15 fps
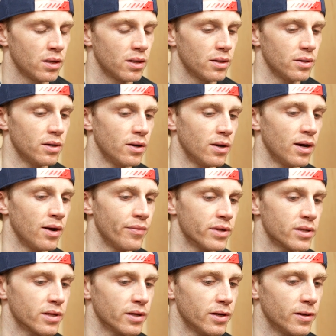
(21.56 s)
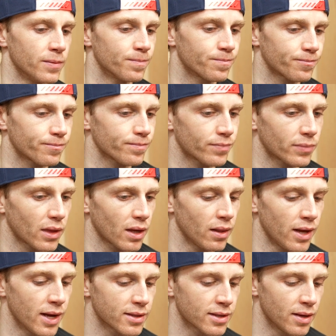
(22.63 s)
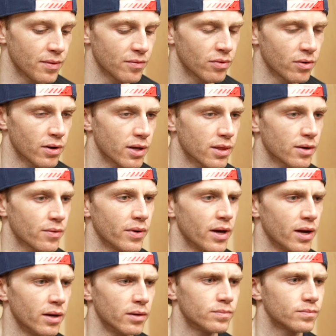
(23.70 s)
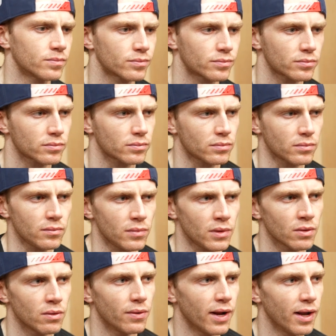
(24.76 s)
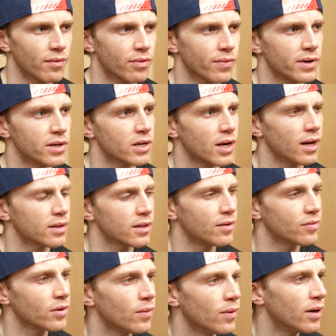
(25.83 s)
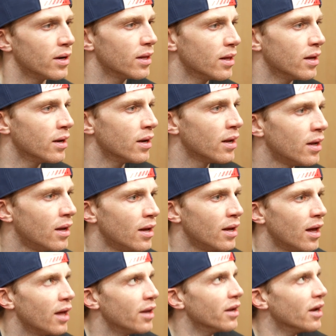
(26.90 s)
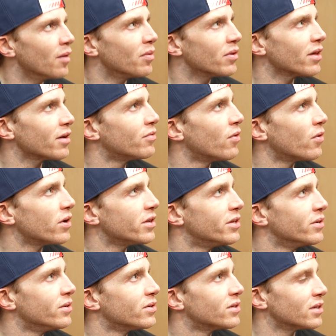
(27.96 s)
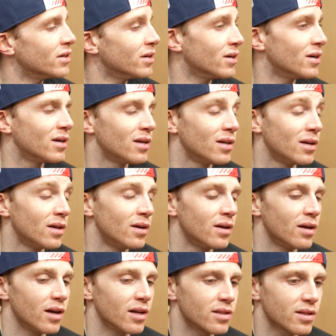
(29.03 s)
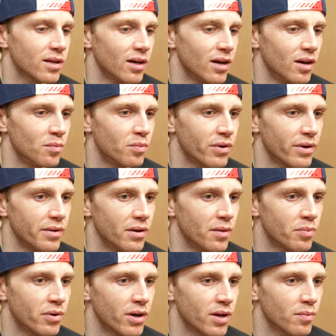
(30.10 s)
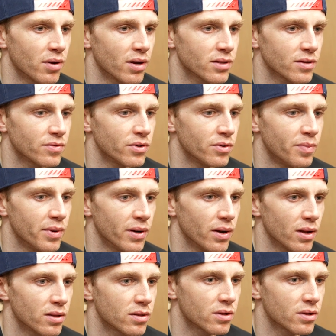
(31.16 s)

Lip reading: You know, obviously, last game in Florida, I think we had, what do we have, 3 shots after 1 and then ended up with like 42. So that's pretty impressive 2 periods.